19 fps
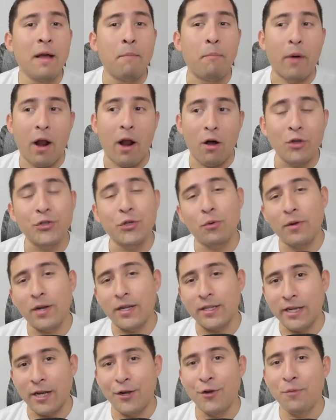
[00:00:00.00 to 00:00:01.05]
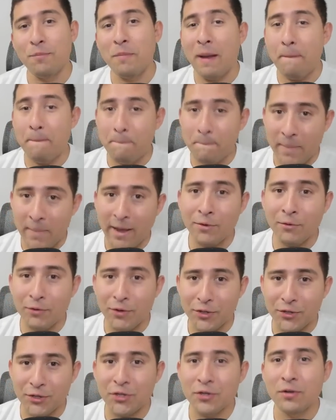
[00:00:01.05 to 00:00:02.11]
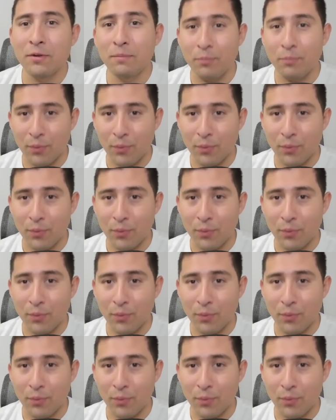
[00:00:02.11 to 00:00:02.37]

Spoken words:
but I also want to tell you my bearish